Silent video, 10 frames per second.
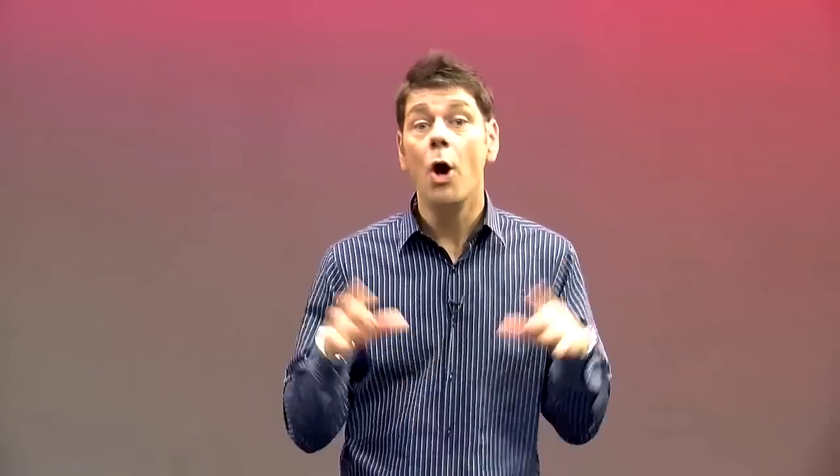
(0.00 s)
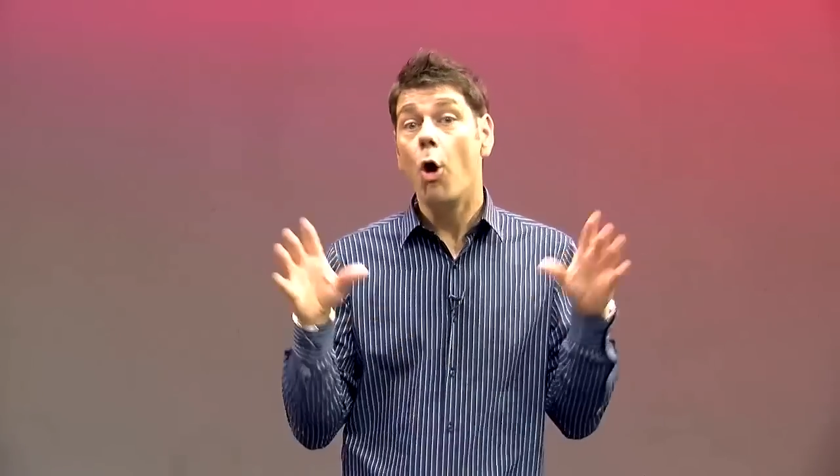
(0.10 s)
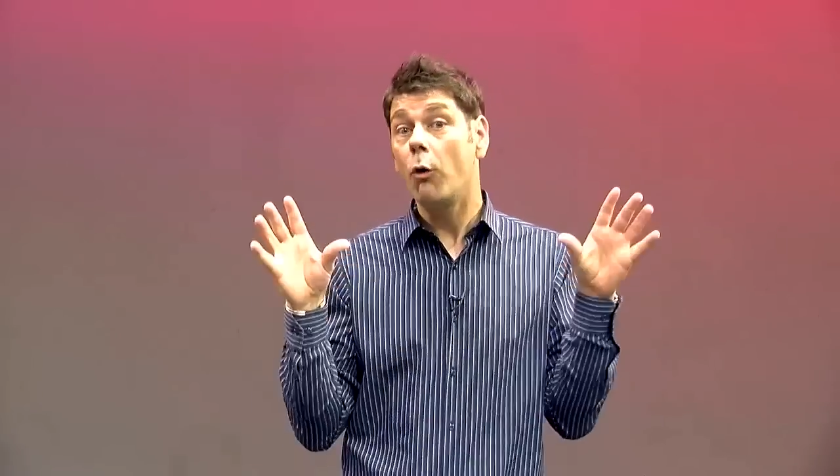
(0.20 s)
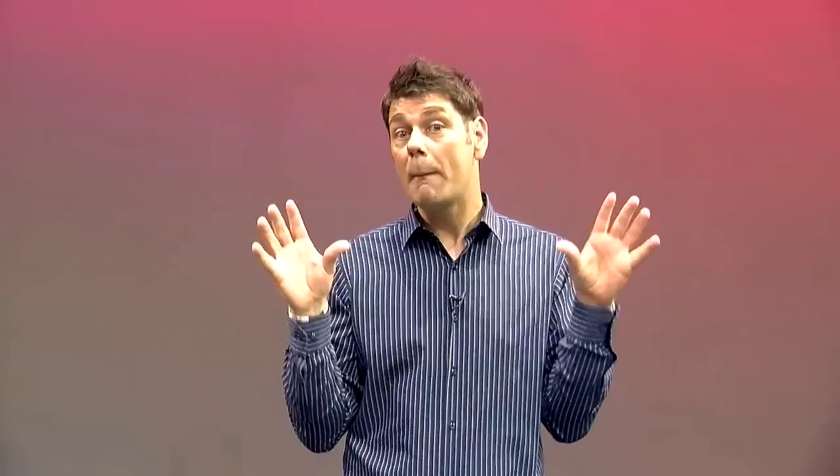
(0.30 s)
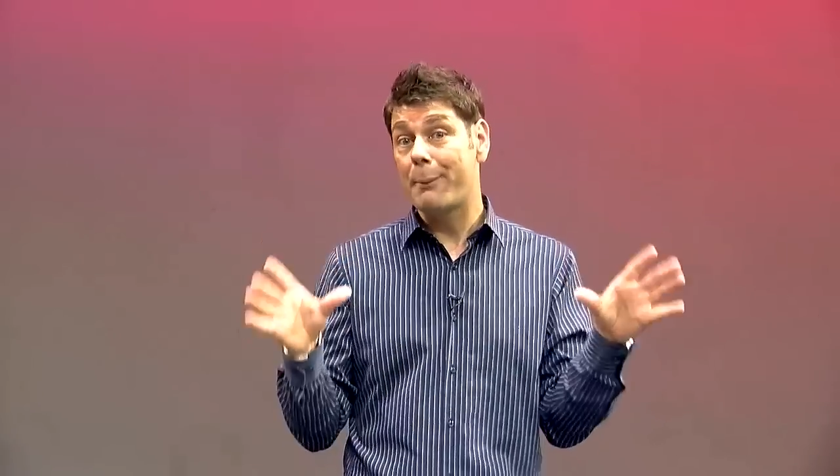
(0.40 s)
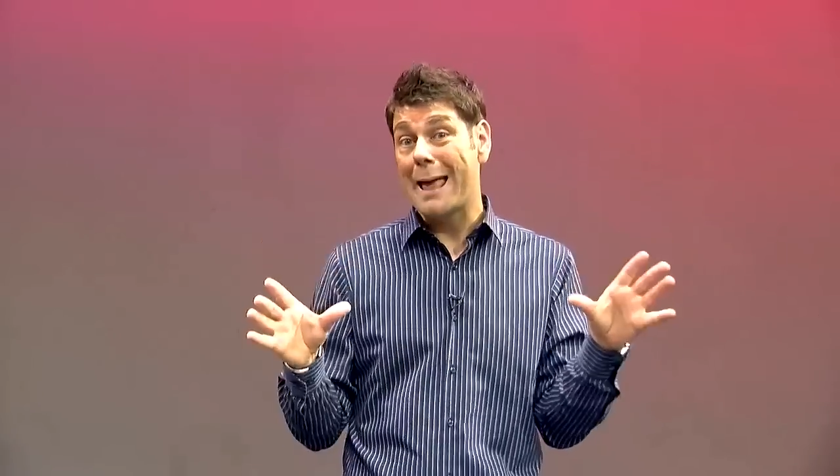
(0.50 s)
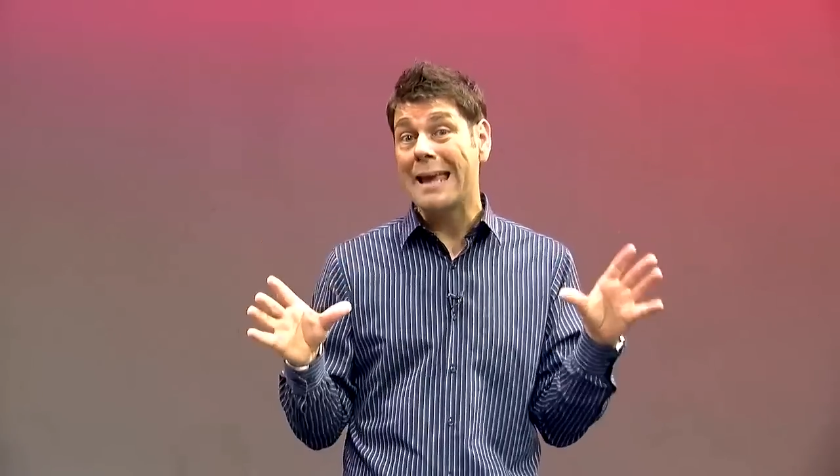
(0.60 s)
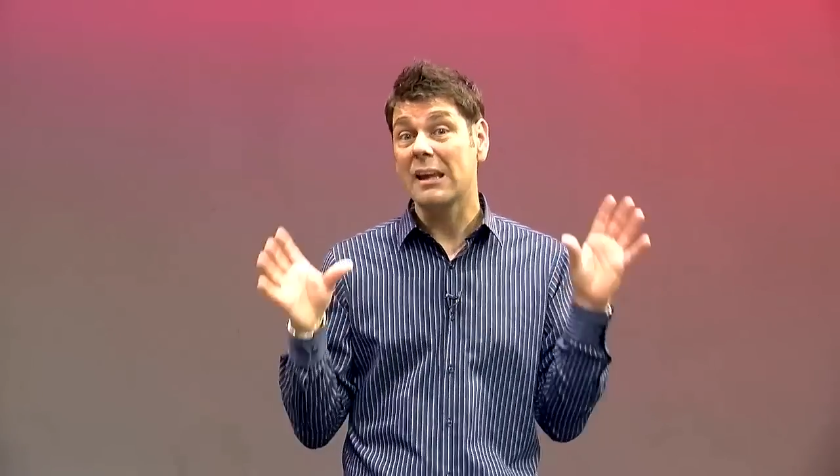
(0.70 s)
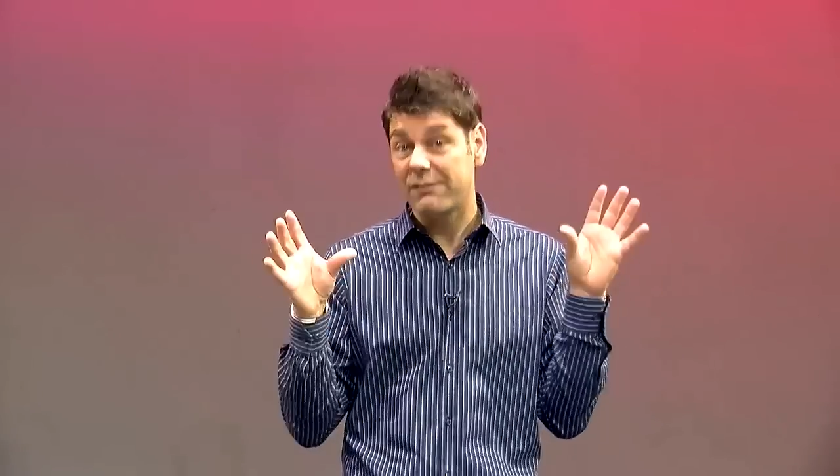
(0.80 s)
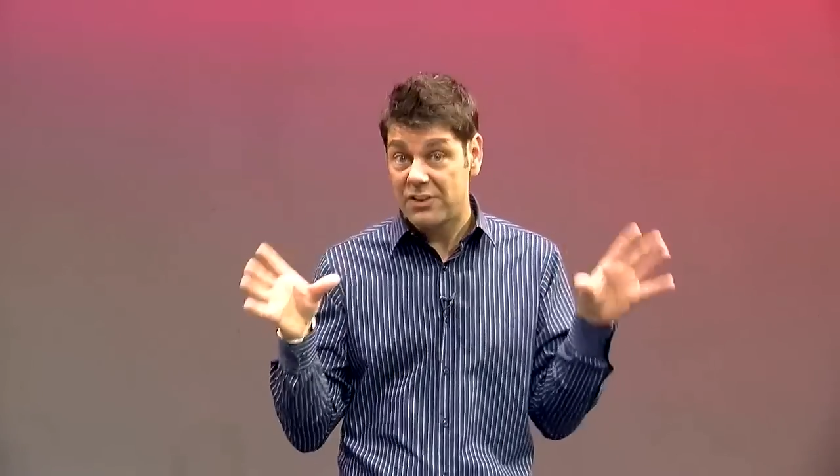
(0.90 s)
or a
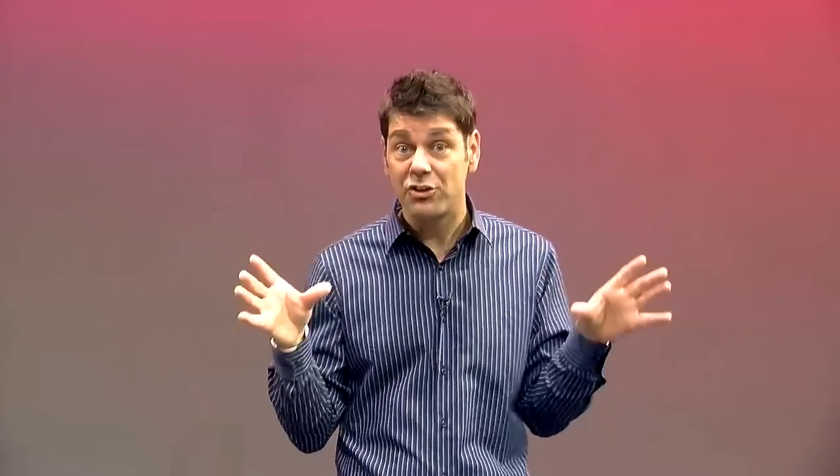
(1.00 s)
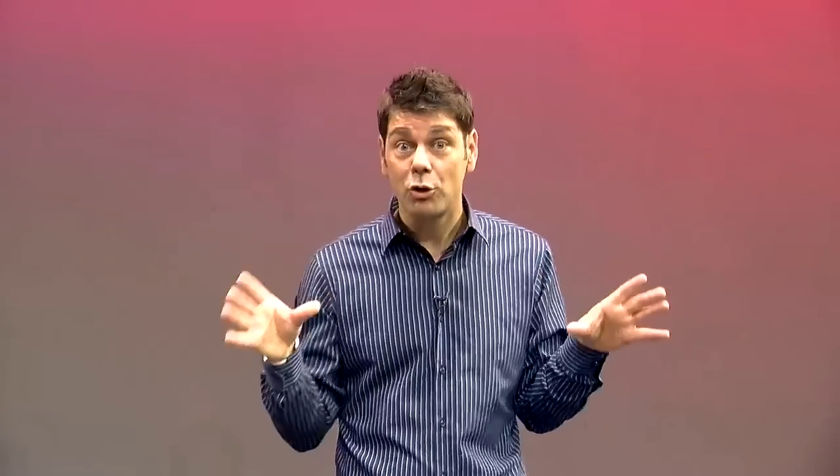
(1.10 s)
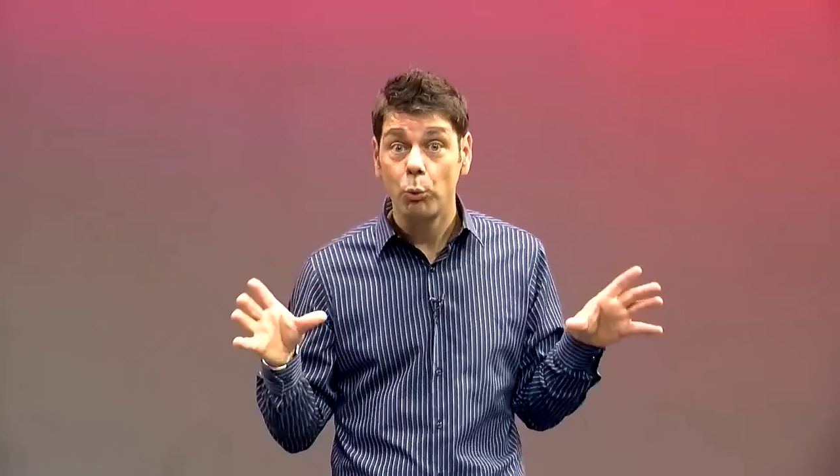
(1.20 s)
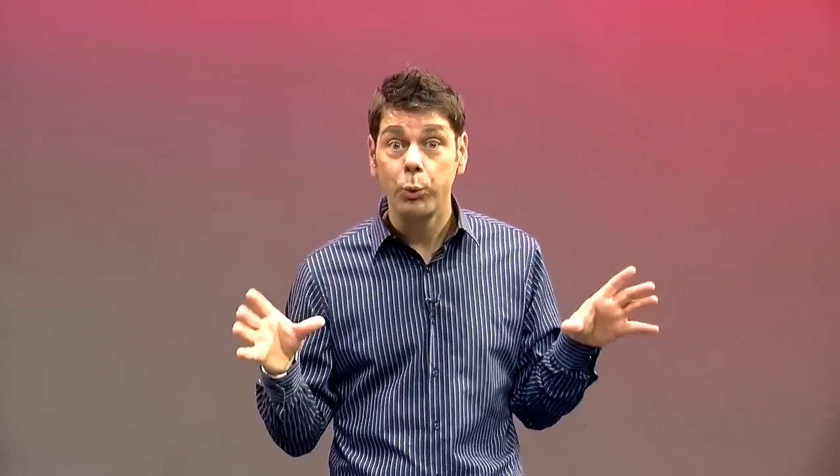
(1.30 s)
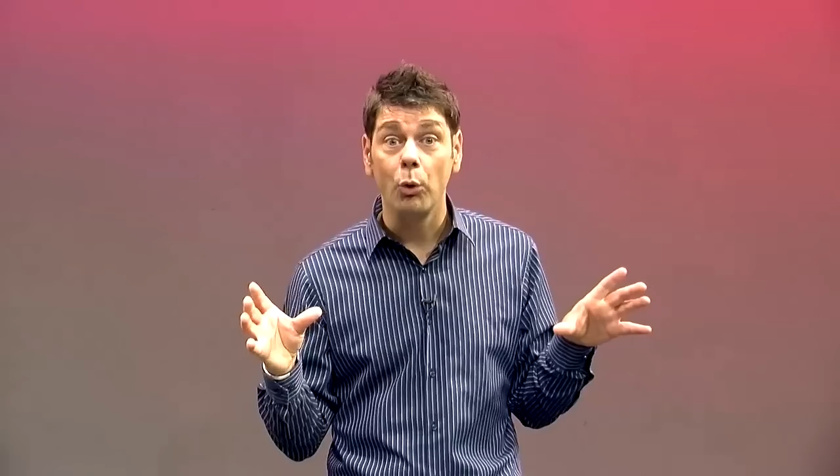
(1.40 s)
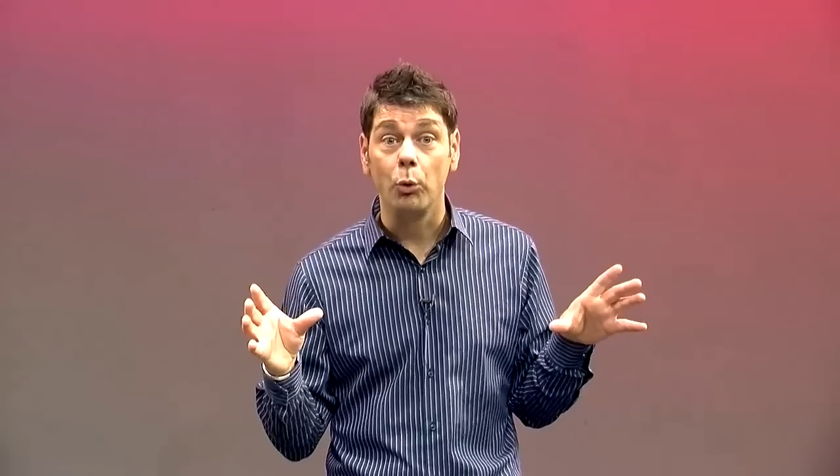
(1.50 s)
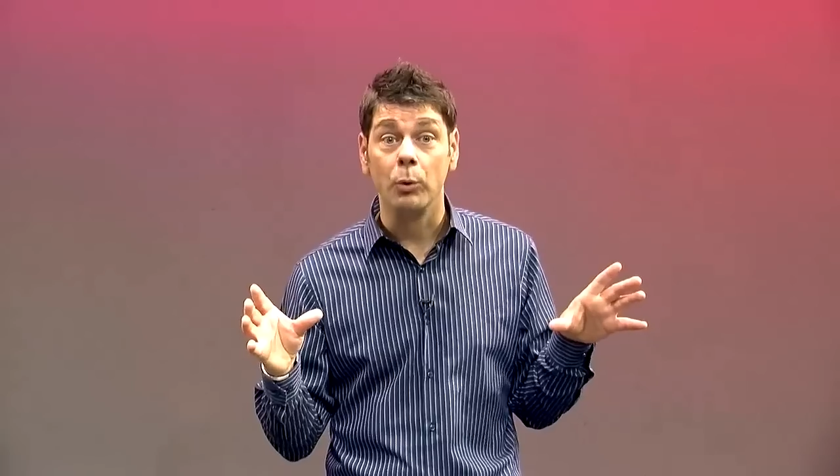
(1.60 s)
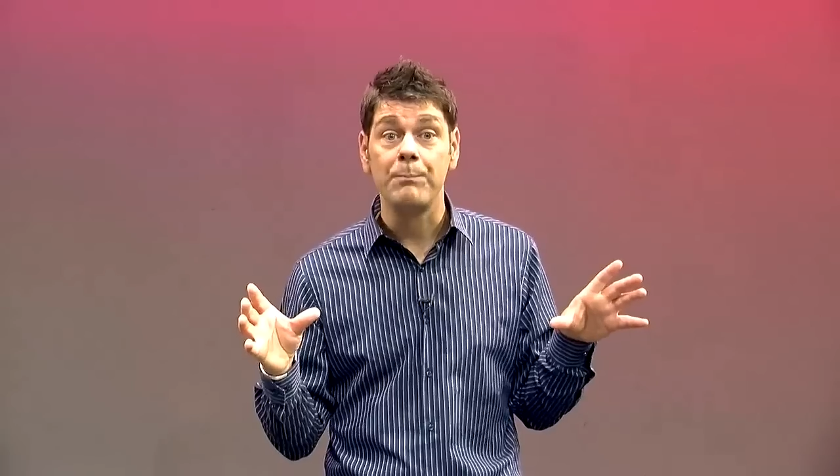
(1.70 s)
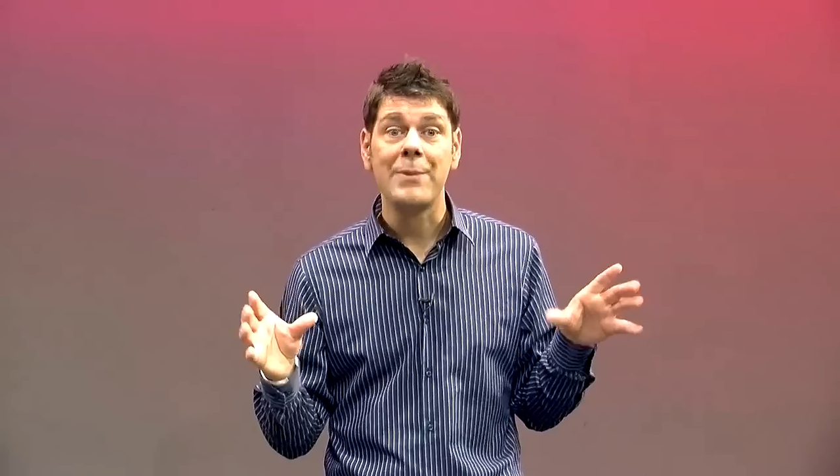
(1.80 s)
blank physical wall.